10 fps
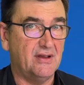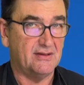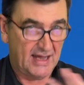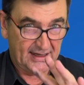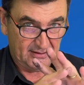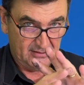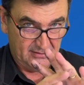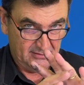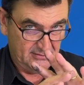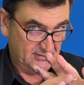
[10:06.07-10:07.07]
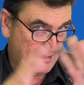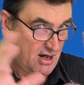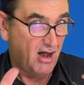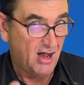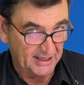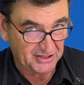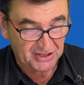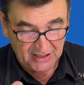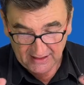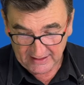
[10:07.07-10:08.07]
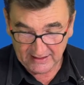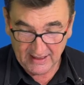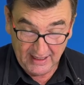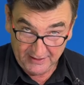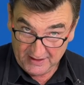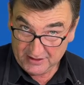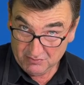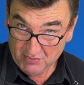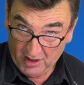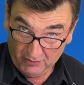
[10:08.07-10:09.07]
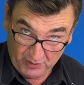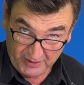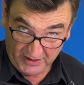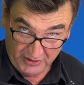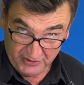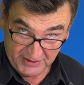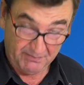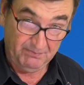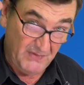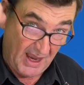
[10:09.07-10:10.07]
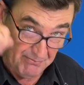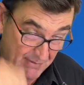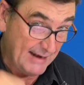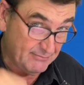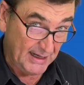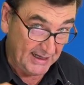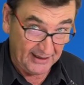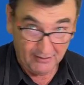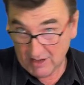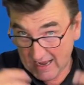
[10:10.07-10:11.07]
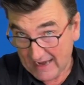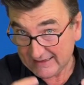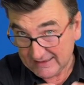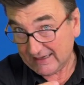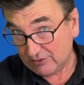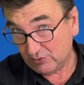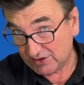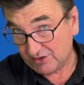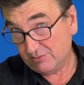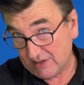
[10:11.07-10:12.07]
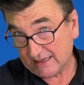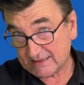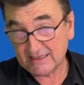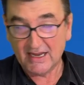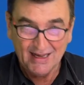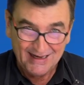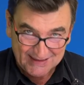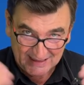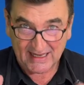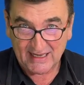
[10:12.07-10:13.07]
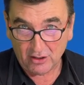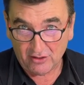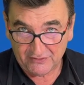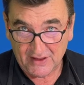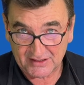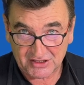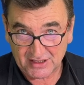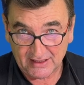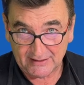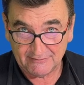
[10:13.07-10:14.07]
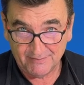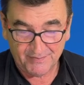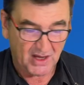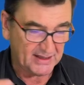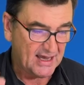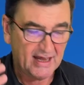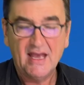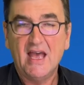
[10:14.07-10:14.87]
that high sheen, then you might want to use a matte medium, add it in with your mix to kill off that sheen, okay?